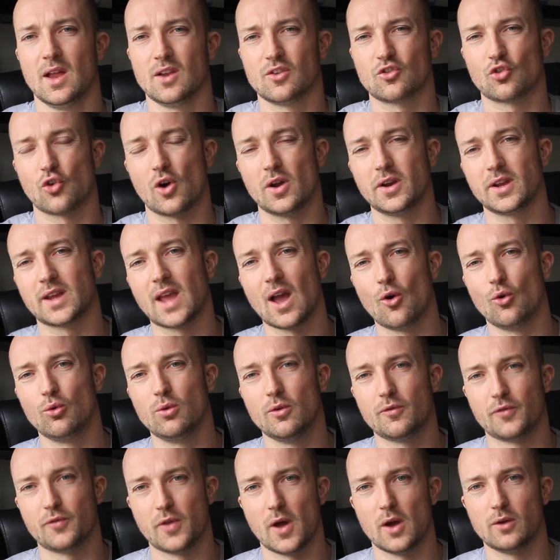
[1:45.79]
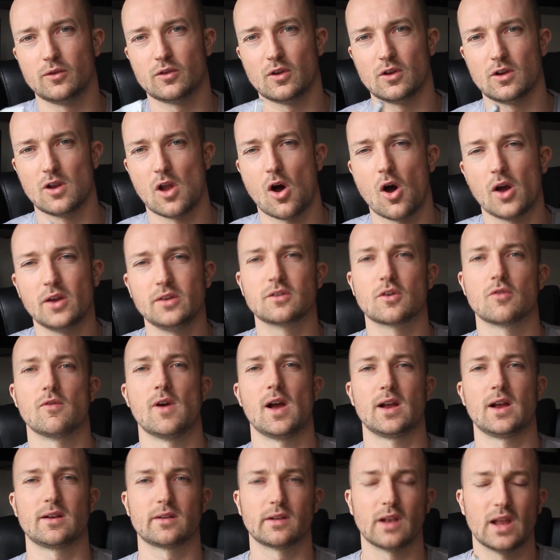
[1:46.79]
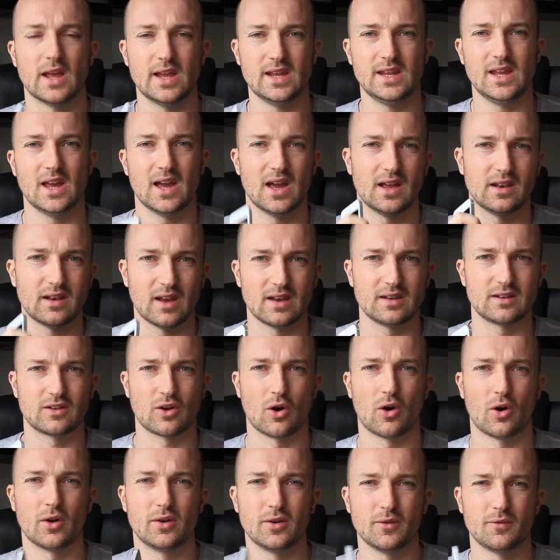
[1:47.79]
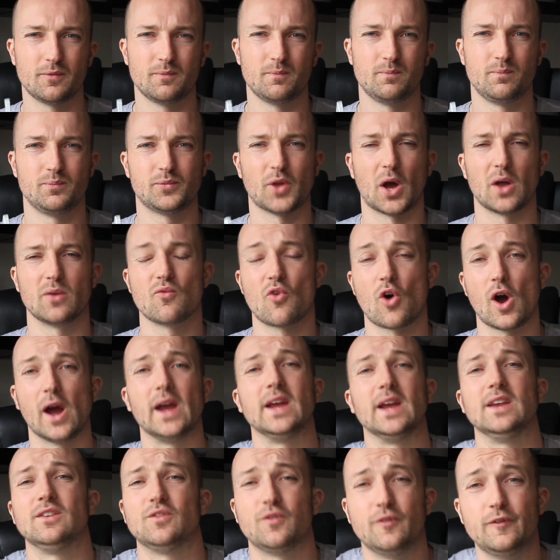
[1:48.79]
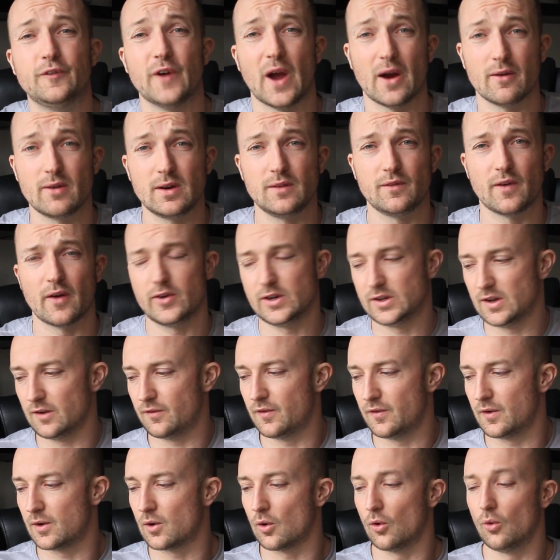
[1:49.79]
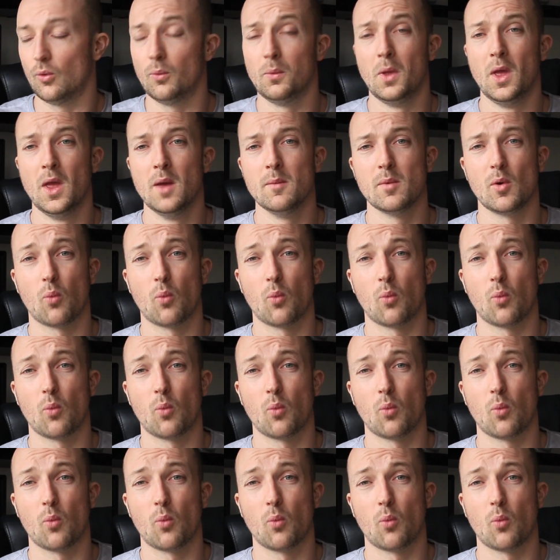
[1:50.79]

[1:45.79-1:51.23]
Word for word: Trying to get all of those aligned correctly and, and kind of done right is very, very difficult.